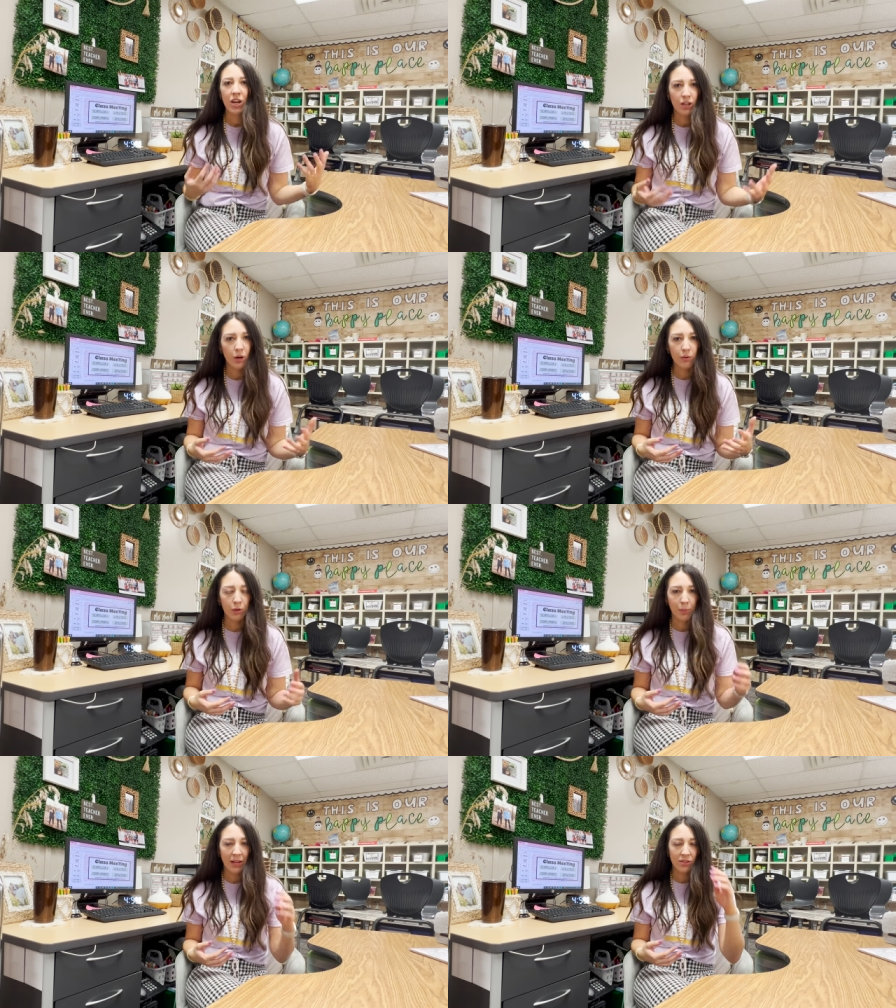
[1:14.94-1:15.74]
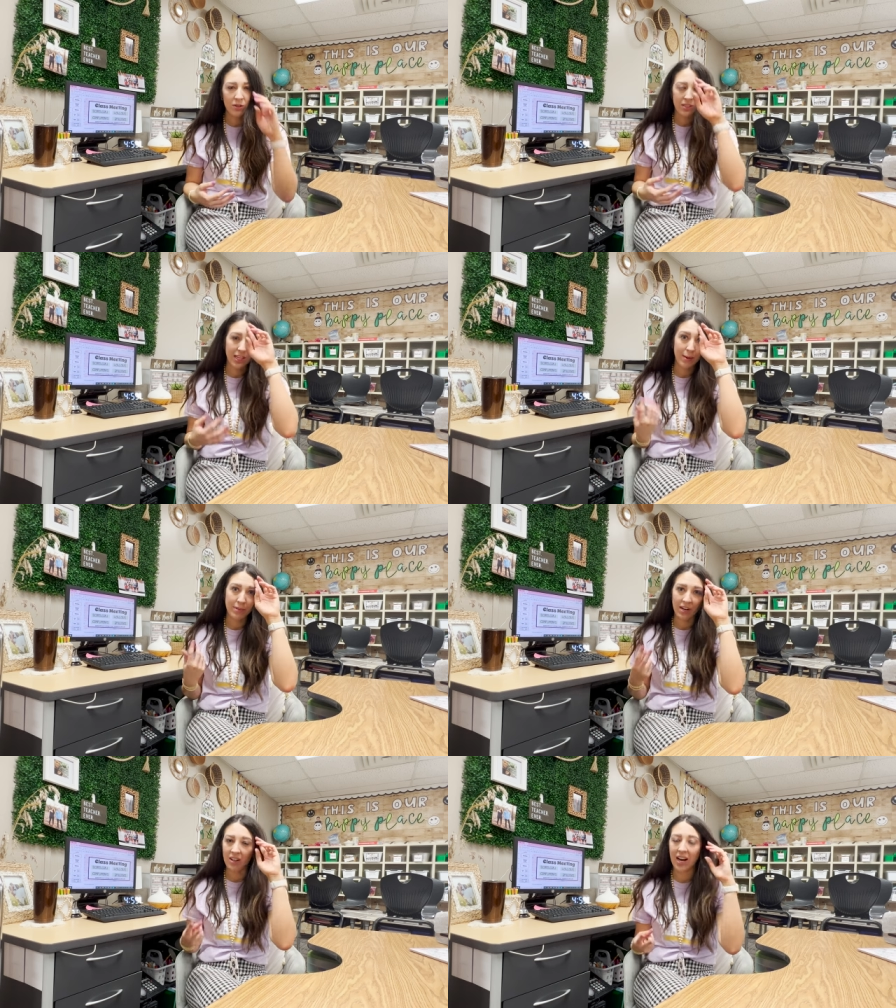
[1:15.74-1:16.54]
go through pencils. It keeps
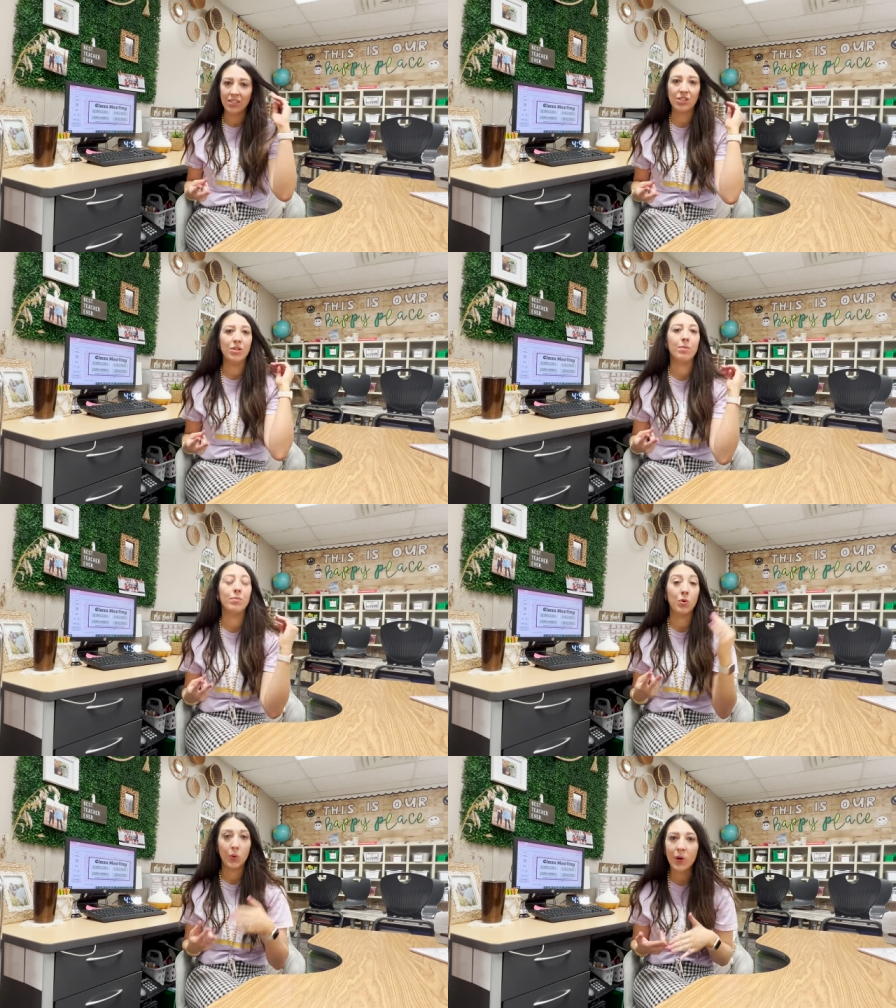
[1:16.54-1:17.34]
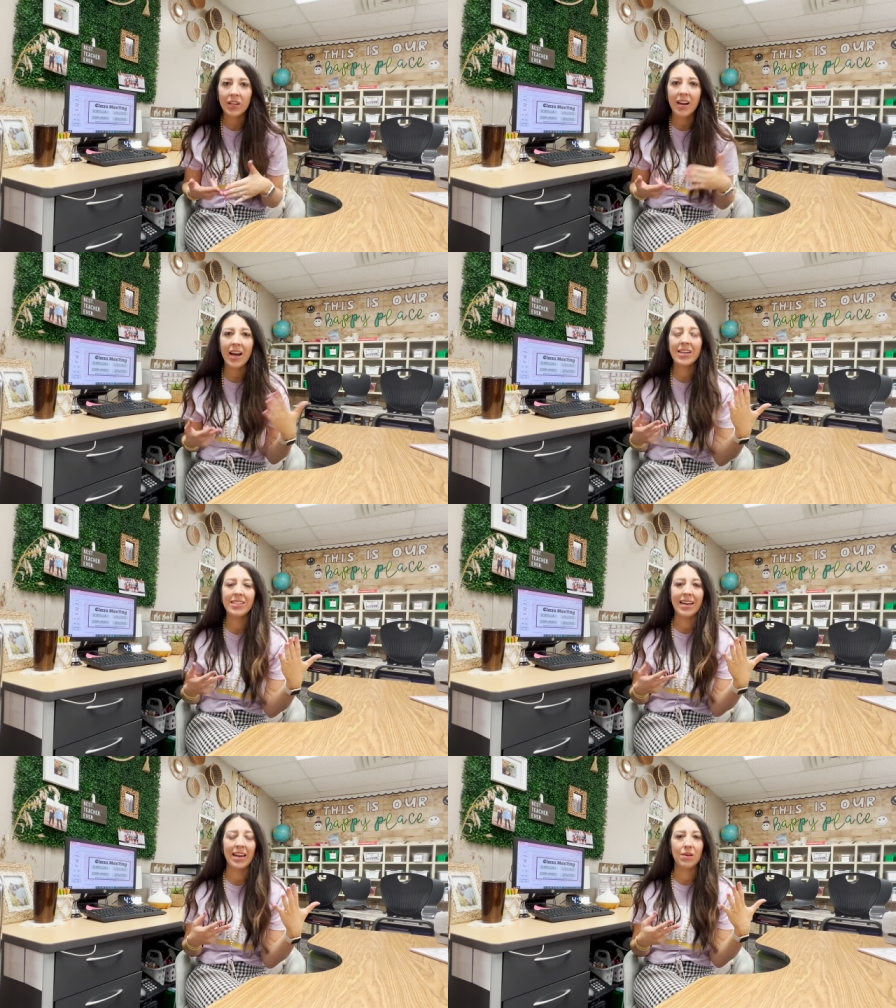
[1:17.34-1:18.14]
our classroom more
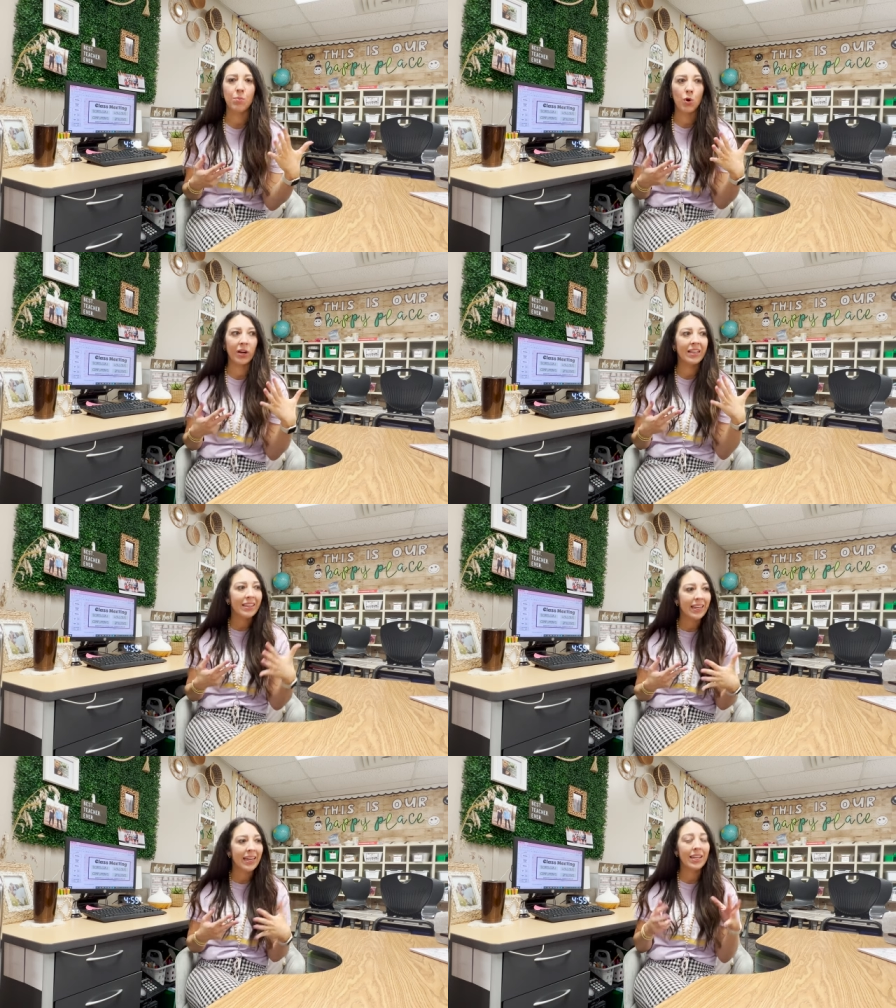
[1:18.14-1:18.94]
organized and more clean.